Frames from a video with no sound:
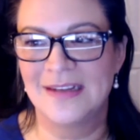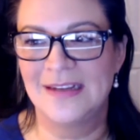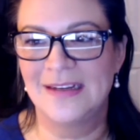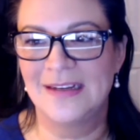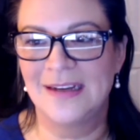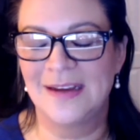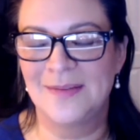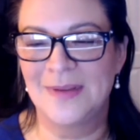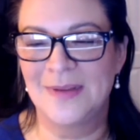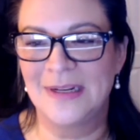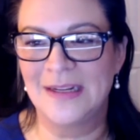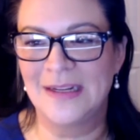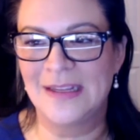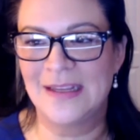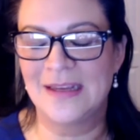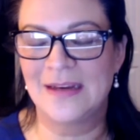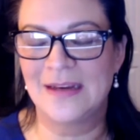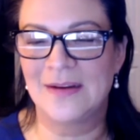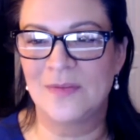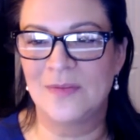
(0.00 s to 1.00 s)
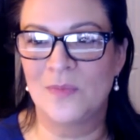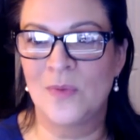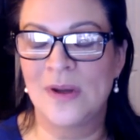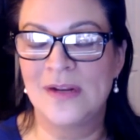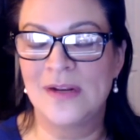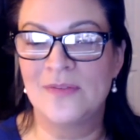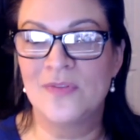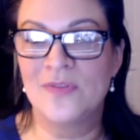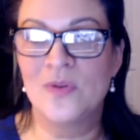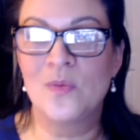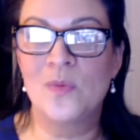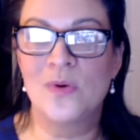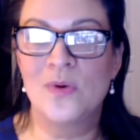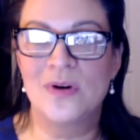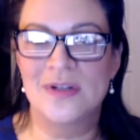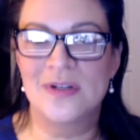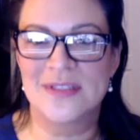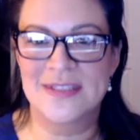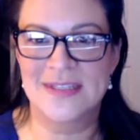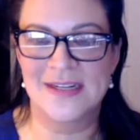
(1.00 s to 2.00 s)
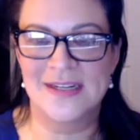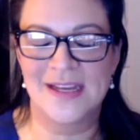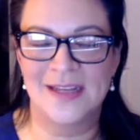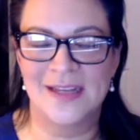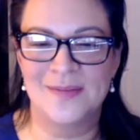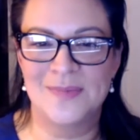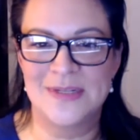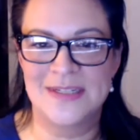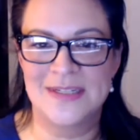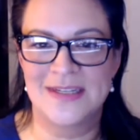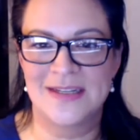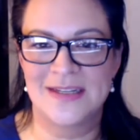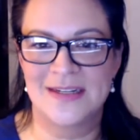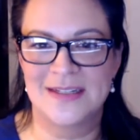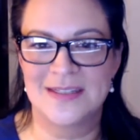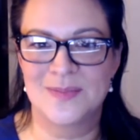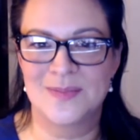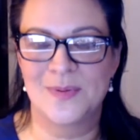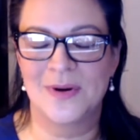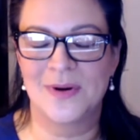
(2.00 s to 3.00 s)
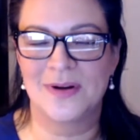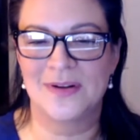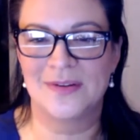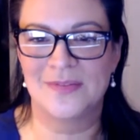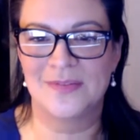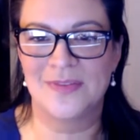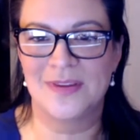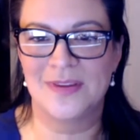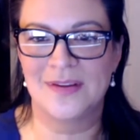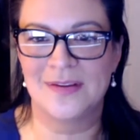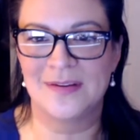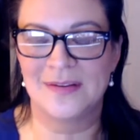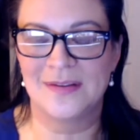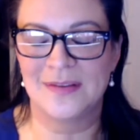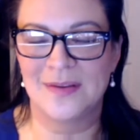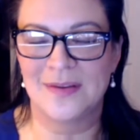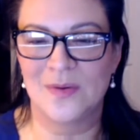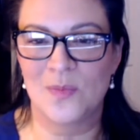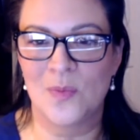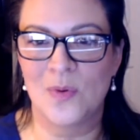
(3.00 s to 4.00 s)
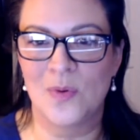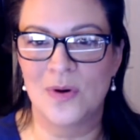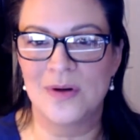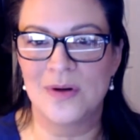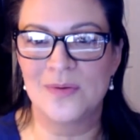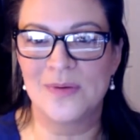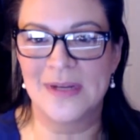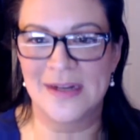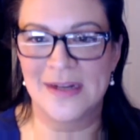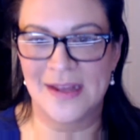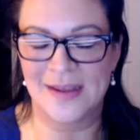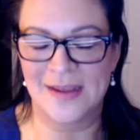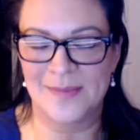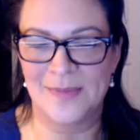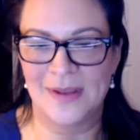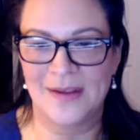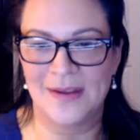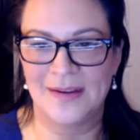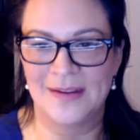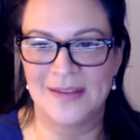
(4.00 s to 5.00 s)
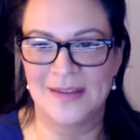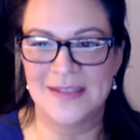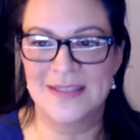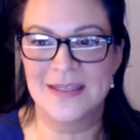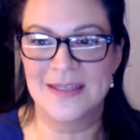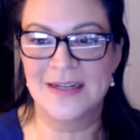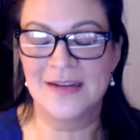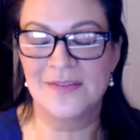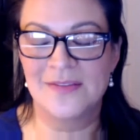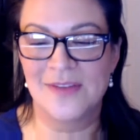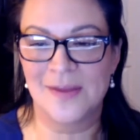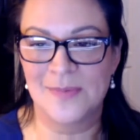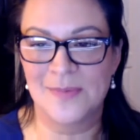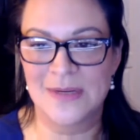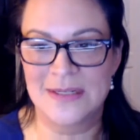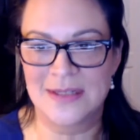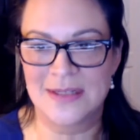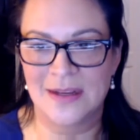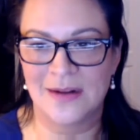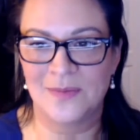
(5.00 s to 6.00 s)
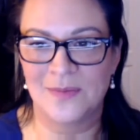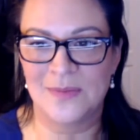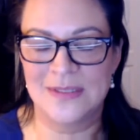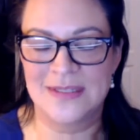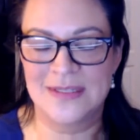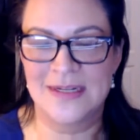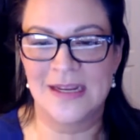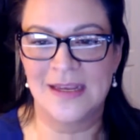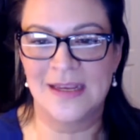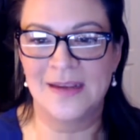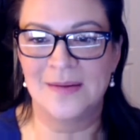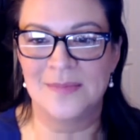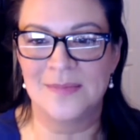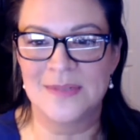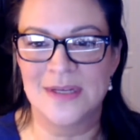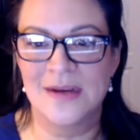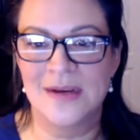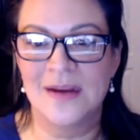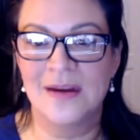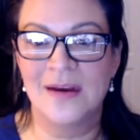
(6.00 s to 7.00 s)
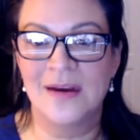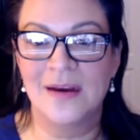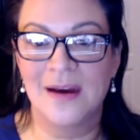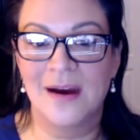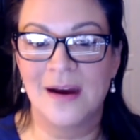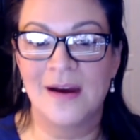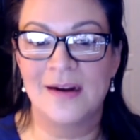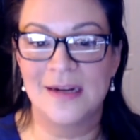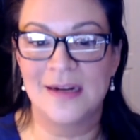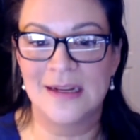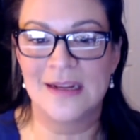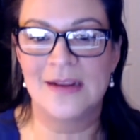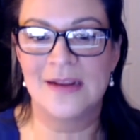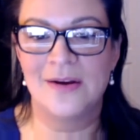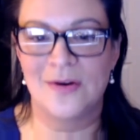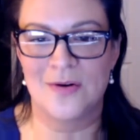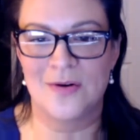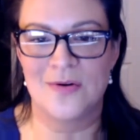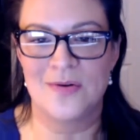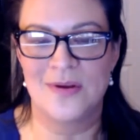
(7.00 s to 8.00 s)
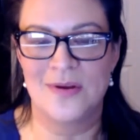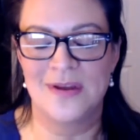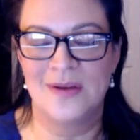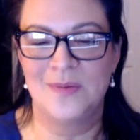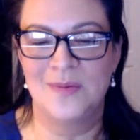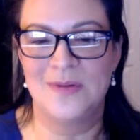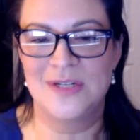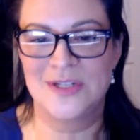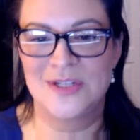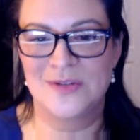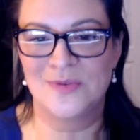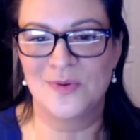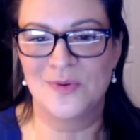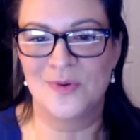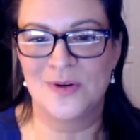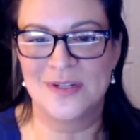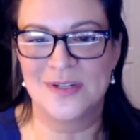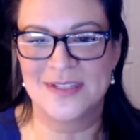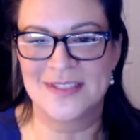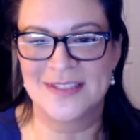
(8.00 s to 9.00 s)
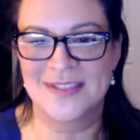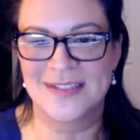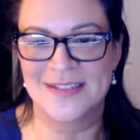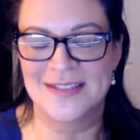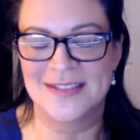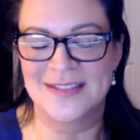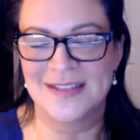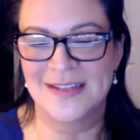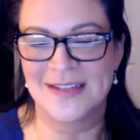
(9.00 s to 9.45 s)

I mean, one of the wards in Edmonton, as part of the ward renaming in the city of Edmonton, was named Callihoo, which of course is